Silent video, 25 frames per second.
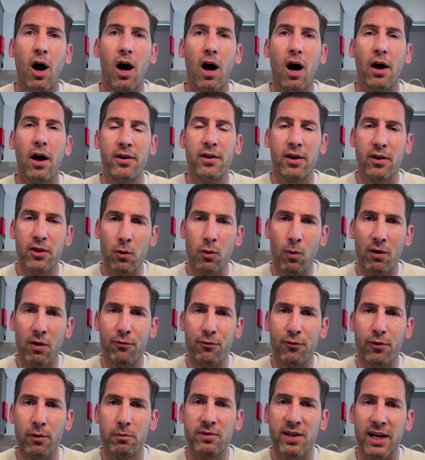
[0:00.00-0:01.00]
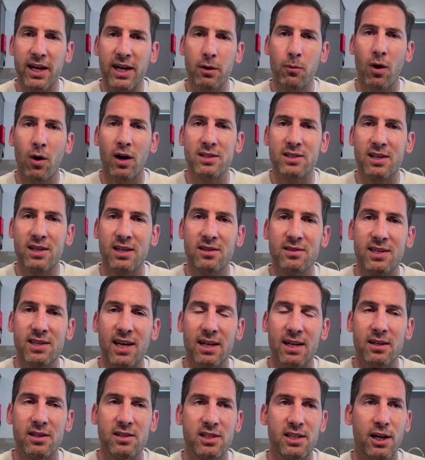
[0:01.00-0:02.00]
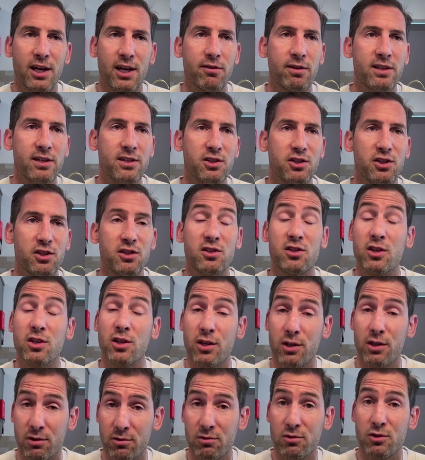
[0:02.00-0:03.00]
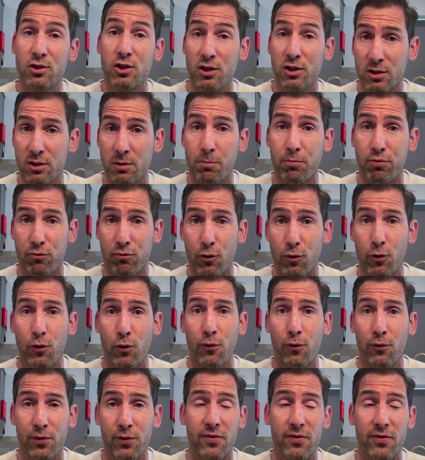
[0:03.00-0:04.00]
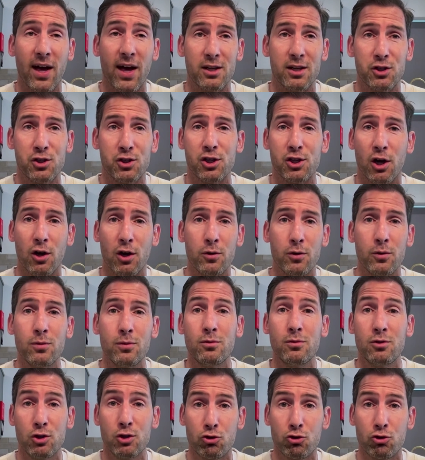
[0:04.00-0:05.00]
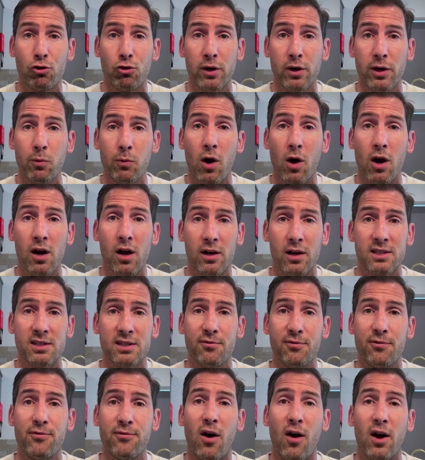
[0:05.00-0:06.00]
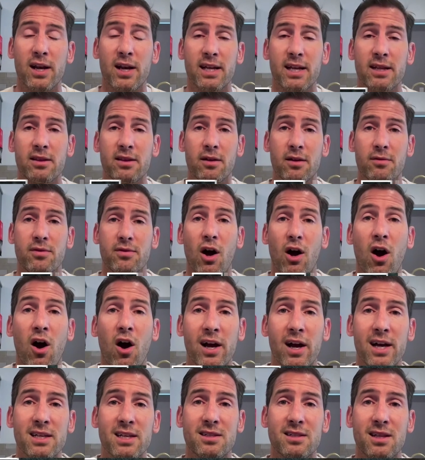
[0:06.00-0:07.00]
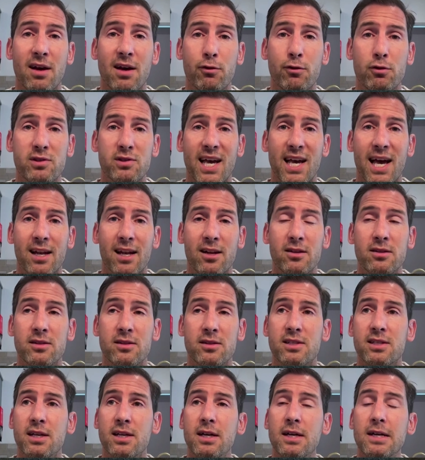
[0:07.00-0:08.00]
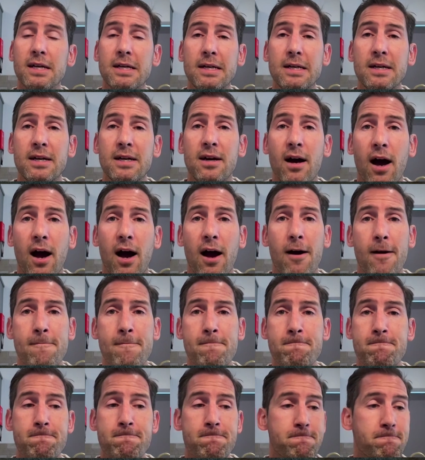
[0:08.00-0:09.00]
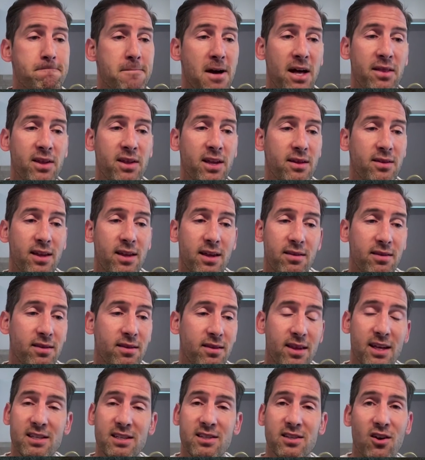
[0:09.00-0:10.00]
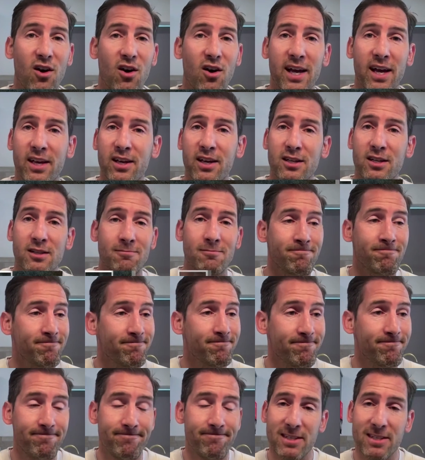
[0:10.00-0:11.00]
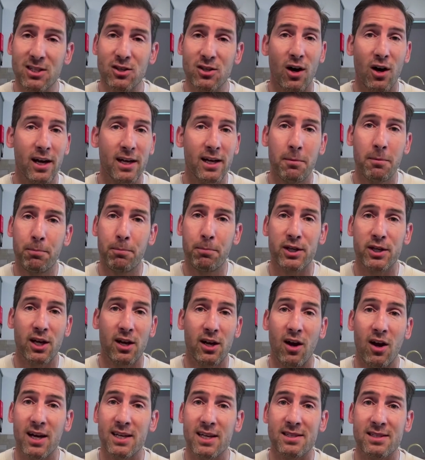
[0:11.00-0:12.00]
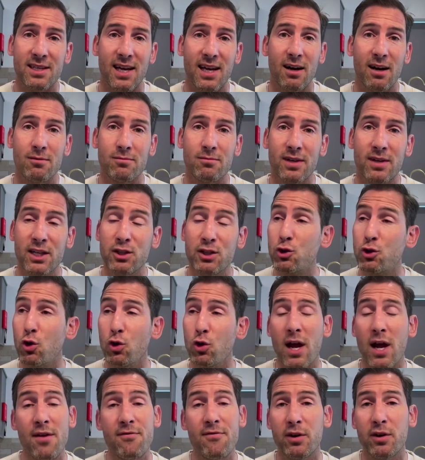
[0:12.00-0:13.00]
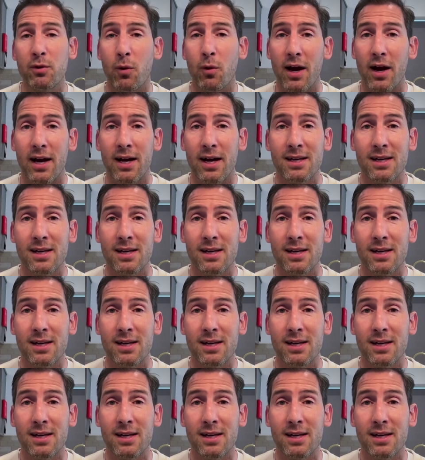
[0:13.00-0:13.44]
Another one from Dana White's Contender Series, just to prove that show truly works in finding the highest level talent. And this guy can put your lights out. He's good everywhere.